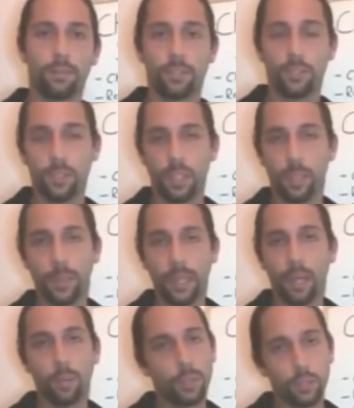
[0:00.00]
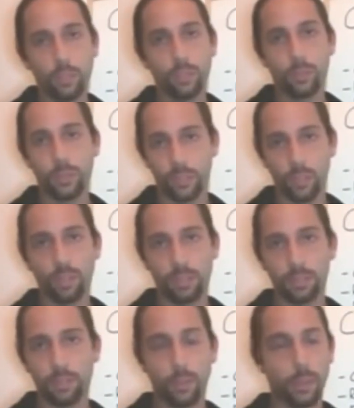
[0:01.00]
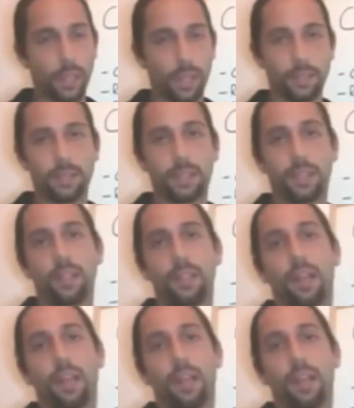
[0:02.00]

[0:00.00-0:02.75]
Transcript: If they're coming out with good results in 2 days,